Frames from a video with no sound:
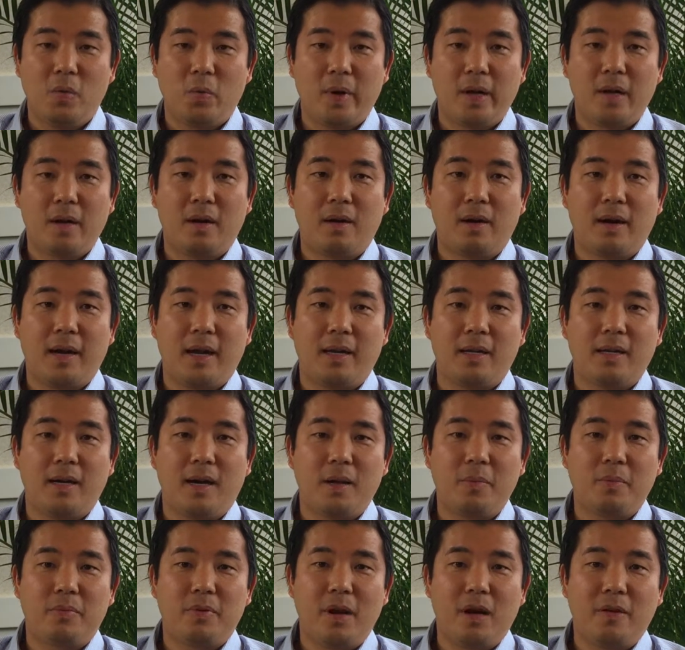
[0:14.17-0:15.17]
We are a
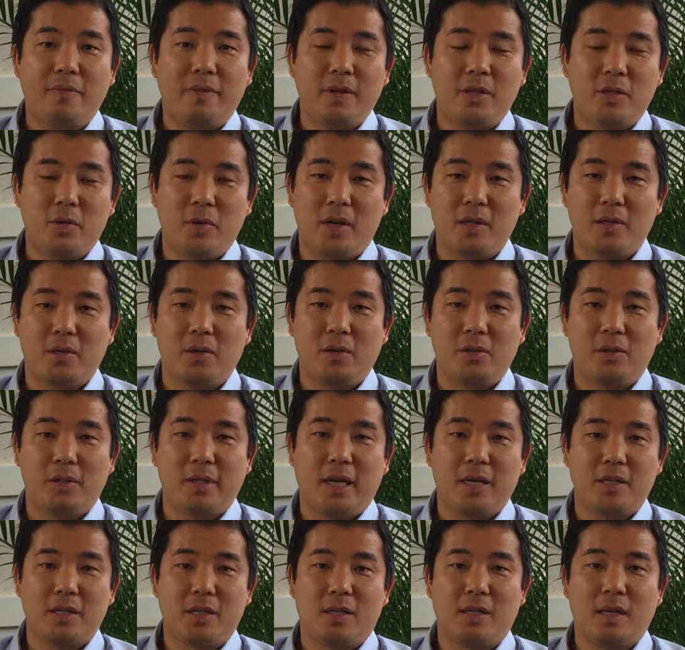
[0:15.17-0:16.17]
nonprofit trade
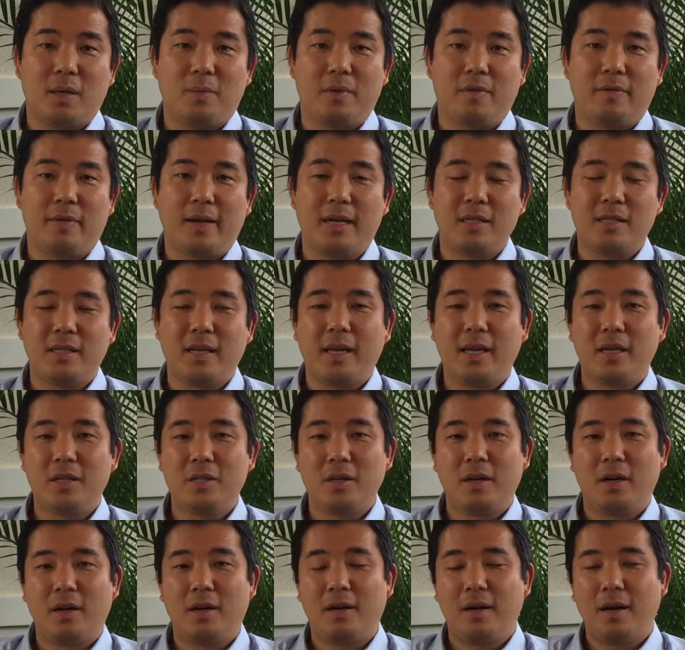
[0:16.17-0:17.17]
association that provides
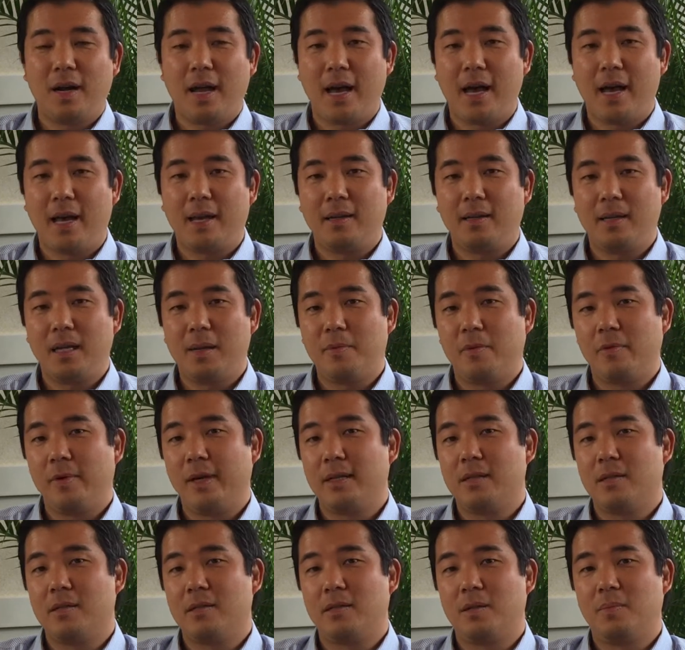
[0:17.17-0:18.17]
HR and labor
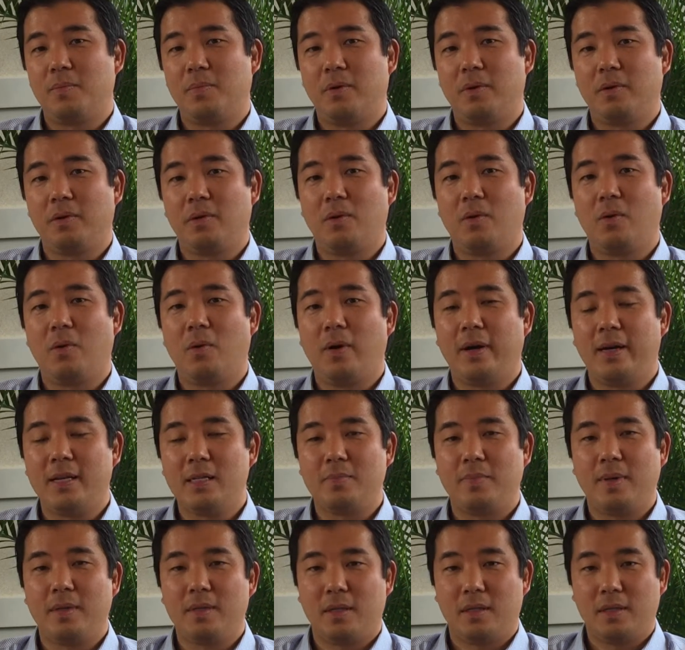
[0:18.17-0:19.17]
relations support to
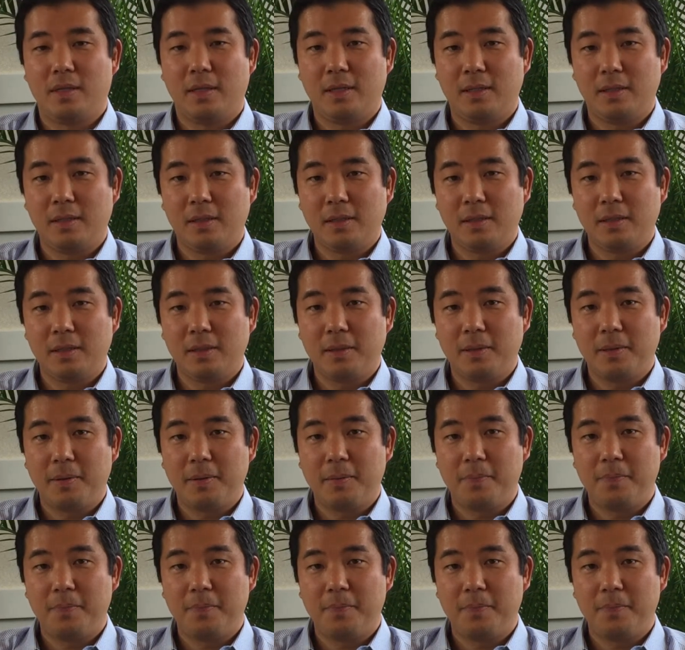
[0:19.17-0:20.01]
Hawaii's businesses.